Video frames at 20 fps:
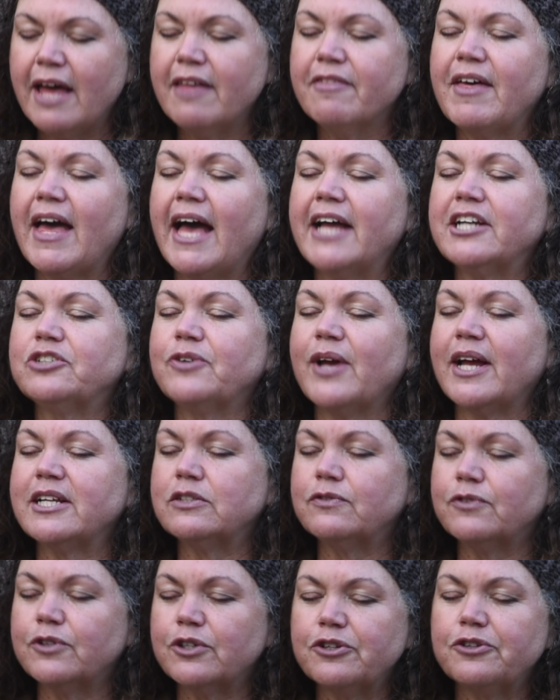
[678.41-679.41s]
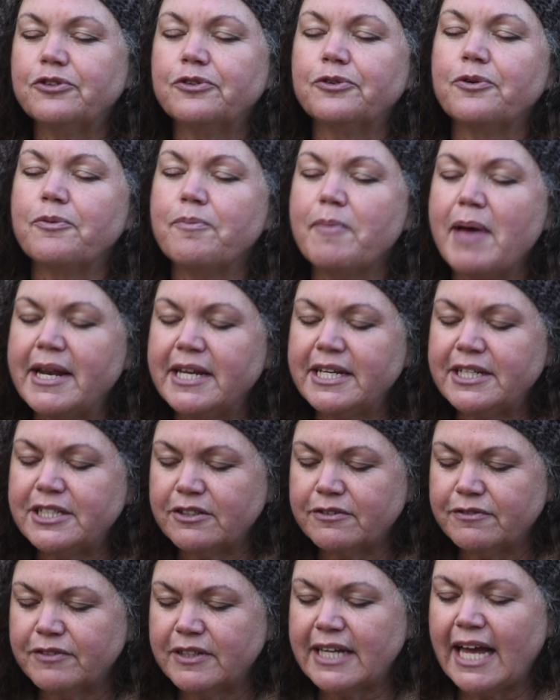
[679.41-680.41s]
that transverse through many
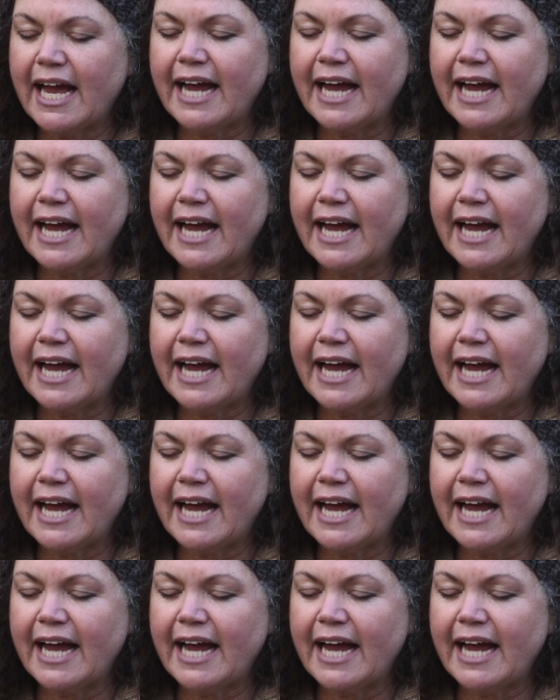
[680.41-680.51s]
different